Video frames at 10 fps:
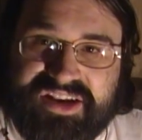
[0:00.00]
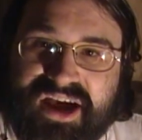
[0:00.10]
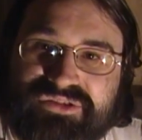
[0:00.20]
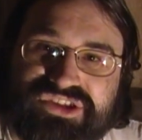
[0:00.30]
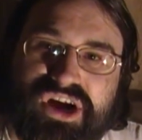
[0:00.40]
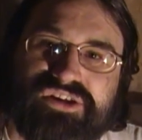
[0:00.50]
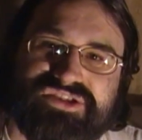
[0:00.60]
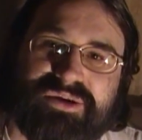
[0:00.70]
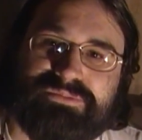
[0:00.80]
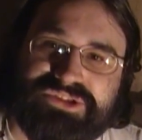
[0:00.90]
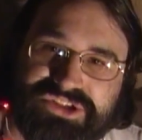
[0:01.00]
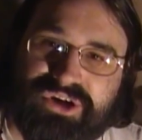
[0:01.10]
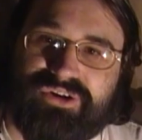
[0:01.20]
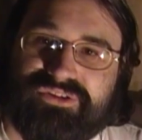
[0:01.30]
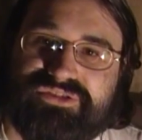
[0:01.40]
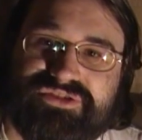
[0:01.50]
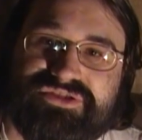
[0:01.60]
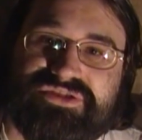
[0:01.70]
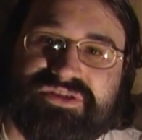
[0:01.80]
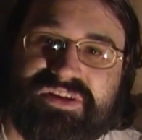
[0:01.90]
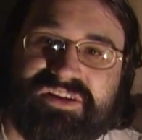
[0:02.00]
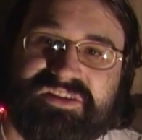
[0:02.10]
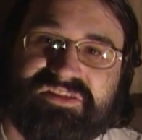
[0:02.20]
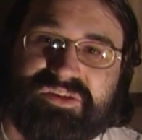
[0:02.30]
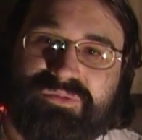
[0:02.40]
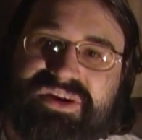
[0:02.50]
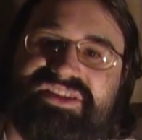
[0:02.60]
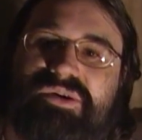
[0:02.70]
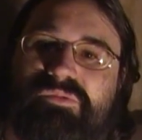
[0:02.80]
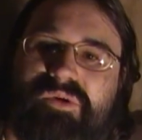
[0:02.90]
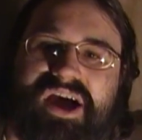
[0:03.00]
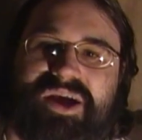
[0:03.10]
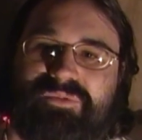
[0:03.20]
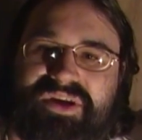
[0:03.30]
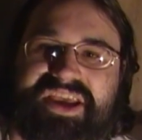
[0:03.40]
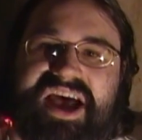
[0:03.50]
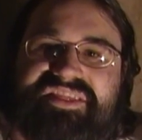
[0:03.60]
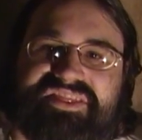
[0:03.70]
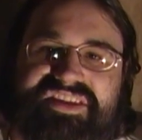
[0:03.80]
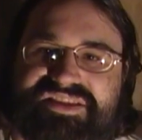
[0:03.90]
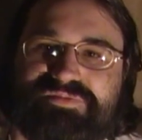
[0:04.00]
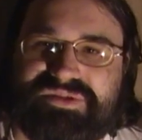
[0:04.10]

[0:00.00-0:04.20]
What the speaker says: Now, Charles M. Schultz, the reason why we got this